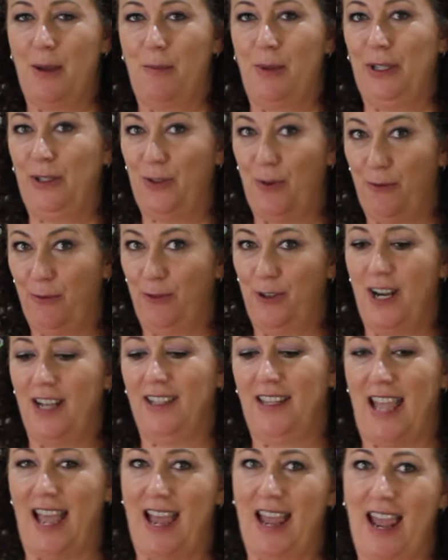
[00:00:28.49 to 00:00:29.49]
But don't
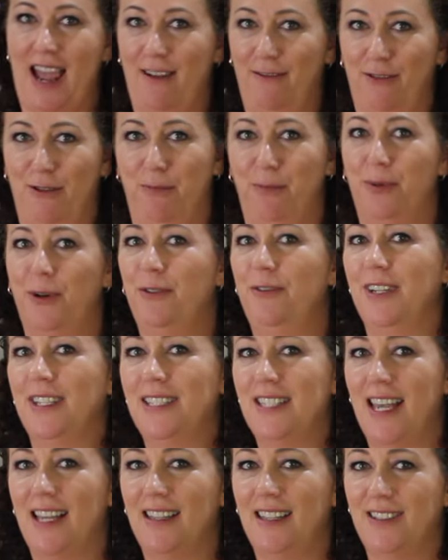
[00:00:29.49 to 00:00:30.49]
fret, I have the
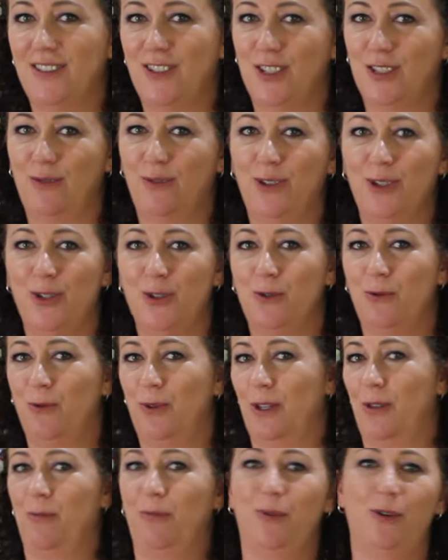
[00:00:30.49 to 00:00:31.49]
perfect salad just for you
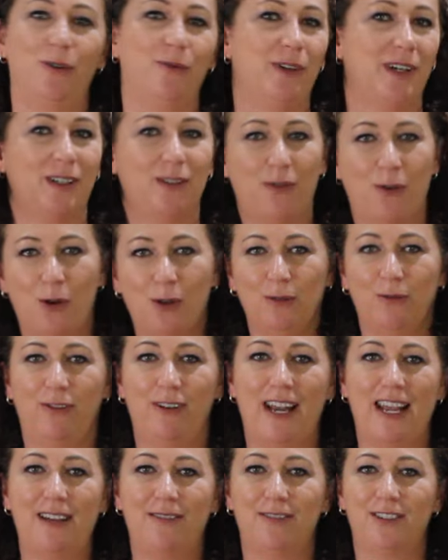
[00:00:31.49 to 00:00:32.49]
with perfect fall
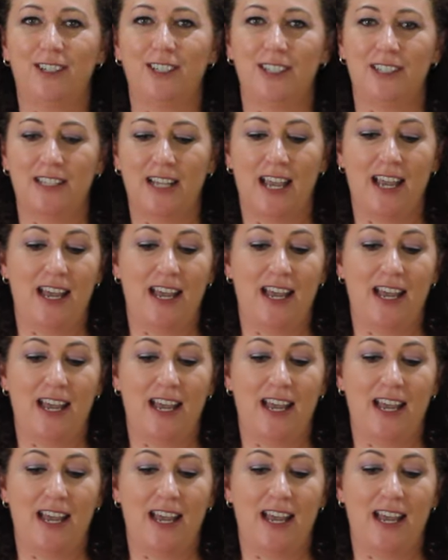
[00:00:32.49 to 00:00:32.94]
flavors.